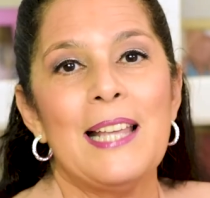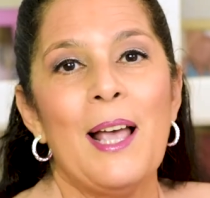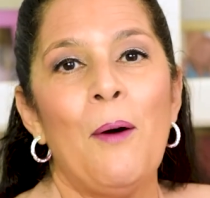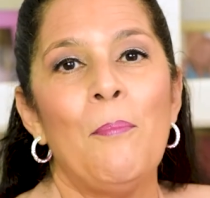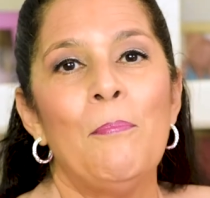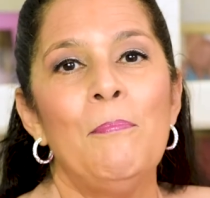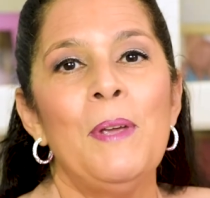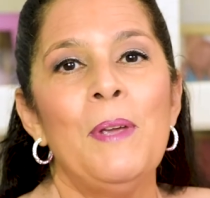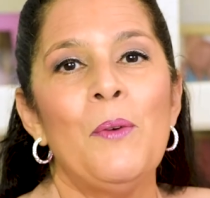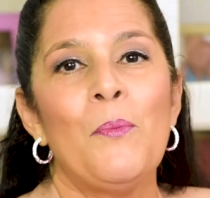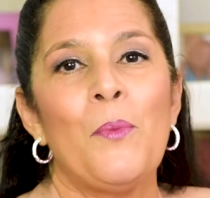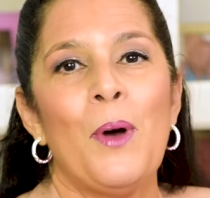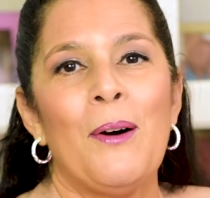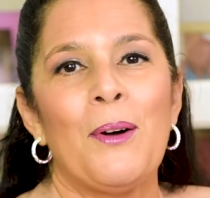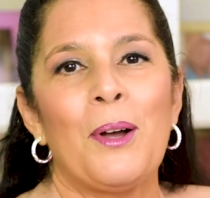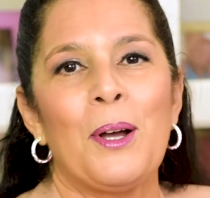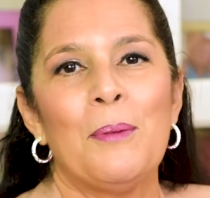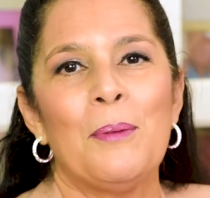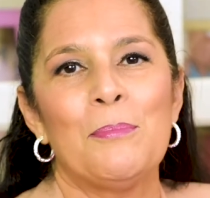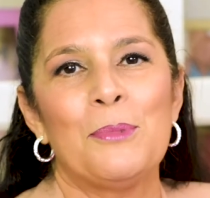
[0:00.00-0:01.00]
help me
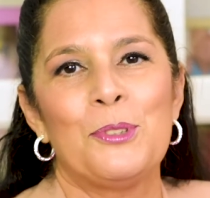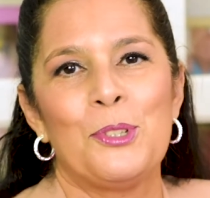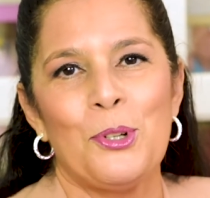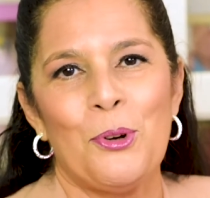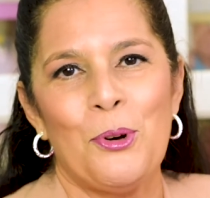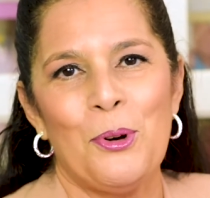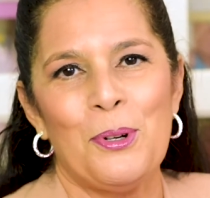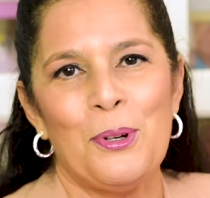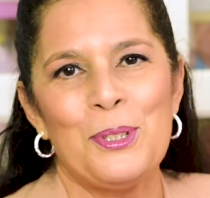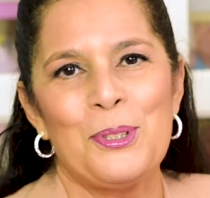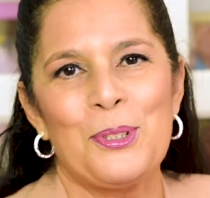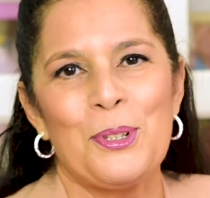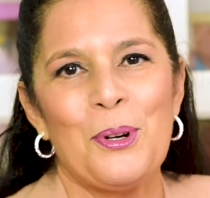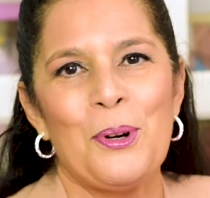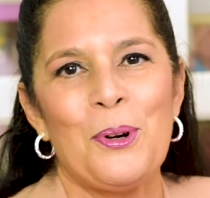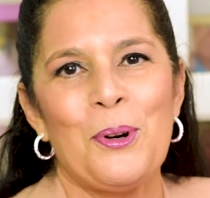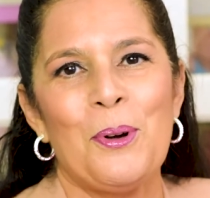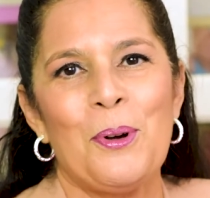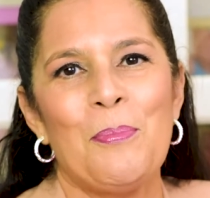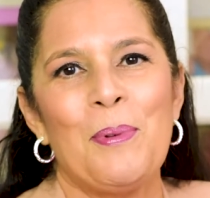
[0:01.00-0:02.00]
welcome George
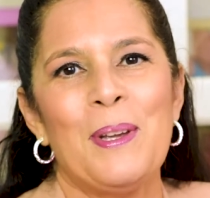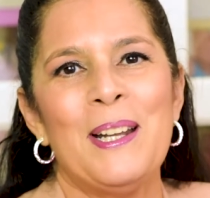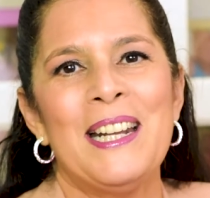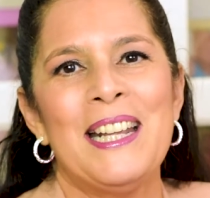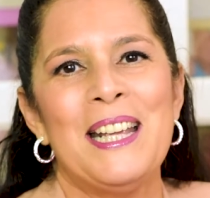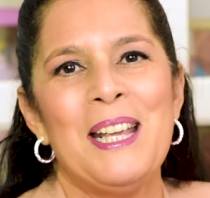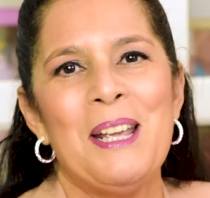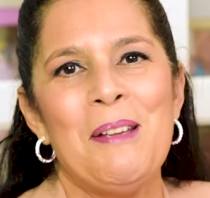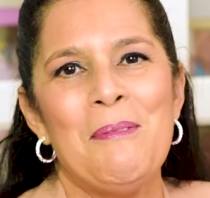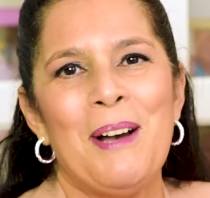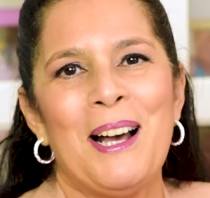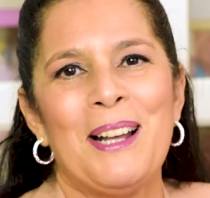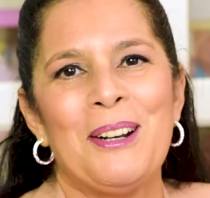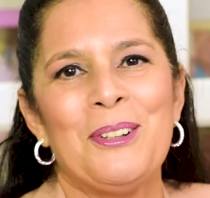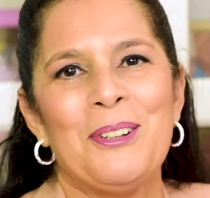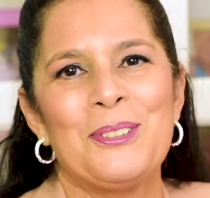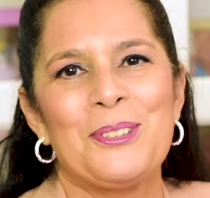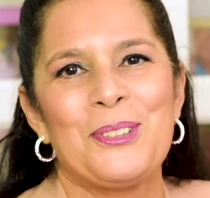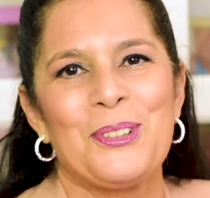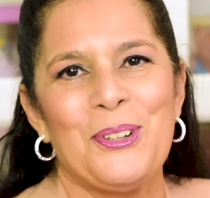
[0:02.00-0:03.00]
Urban
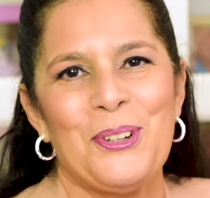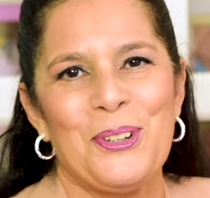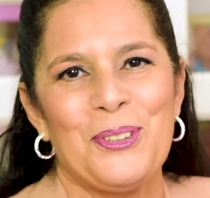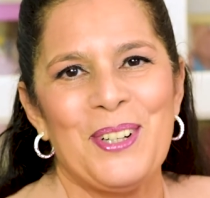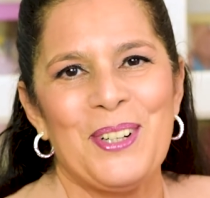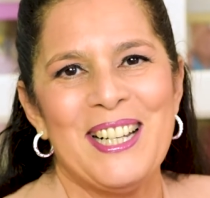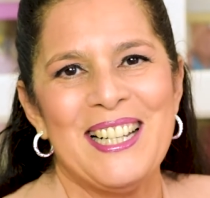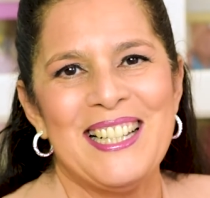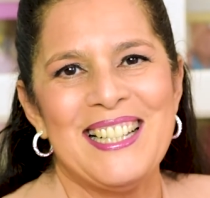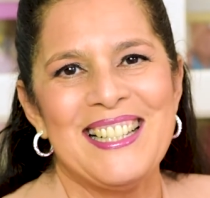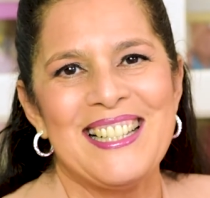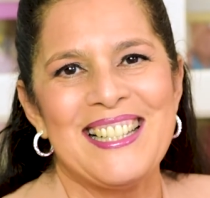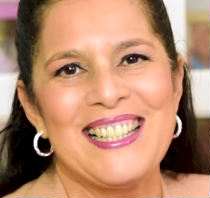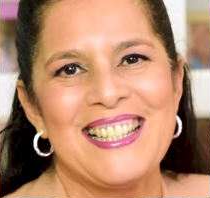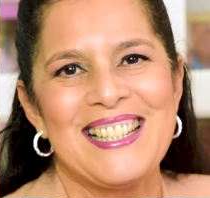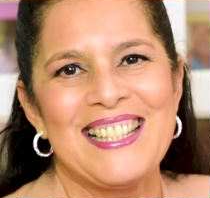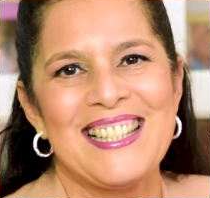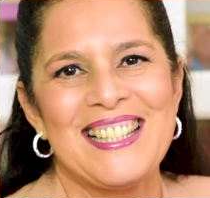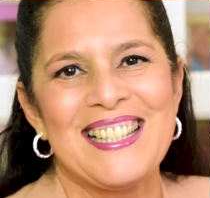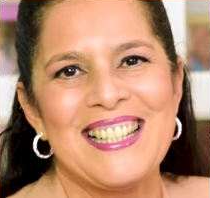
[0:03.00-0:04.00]
Jibaro Torres.